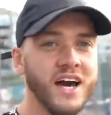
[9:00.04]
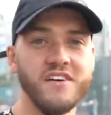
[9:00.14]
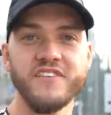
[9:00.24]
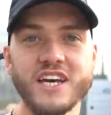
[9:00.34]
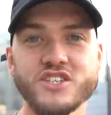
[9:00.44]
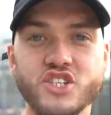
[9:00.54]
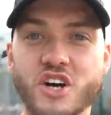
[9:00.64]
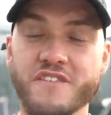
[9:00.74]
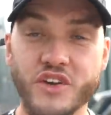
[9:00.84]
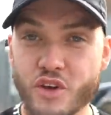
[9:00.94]
And I think it's just
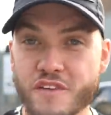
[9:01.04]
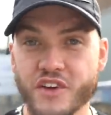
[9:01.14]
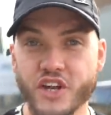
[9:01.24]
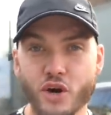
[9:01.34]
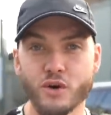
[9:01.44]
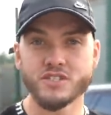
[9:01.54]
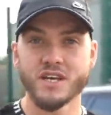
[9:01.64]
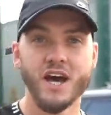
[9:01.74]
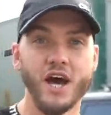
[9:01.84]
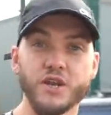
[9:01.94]
time for new videos,
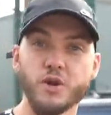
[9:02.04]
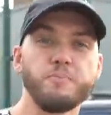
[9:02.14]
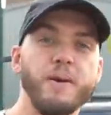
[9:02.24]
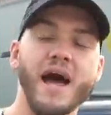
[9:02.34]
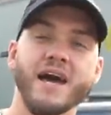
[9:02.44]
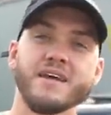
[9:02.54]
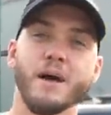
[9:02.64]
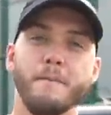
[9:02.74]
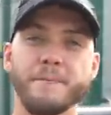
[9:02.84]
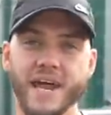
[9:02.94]
a new plan,
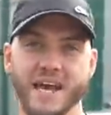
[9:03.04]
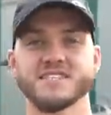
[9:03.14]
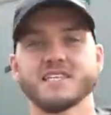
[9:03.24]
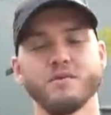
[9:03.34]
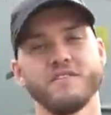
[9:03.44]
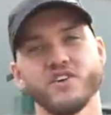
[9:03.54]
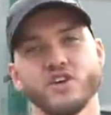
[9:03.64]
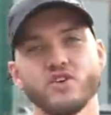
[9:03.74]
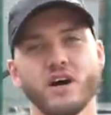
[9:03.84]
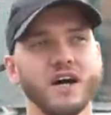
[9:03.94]
better entertainment for
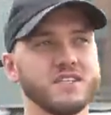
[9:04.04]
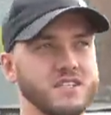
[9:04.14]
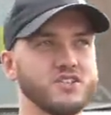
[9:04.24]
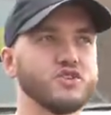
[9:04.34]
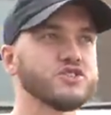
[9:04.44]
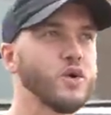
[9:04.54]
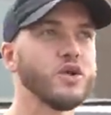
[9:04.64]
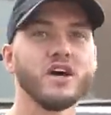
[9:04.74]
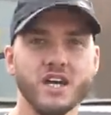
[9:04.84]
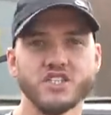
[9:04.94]
you guys. And there's also a
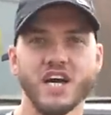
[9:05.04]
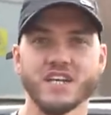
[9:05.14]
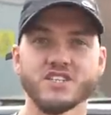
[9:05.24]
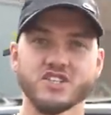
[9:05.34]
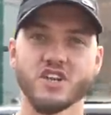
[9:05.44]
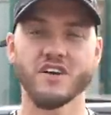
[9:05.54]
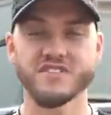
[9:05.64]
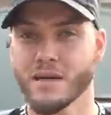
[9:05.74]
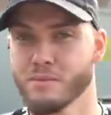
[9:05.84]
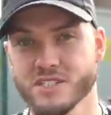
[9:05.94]
lot of challenges that I've
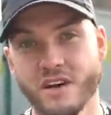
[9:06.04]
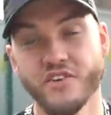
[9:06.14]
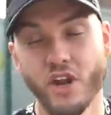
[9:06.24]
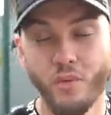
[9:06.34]
set myself that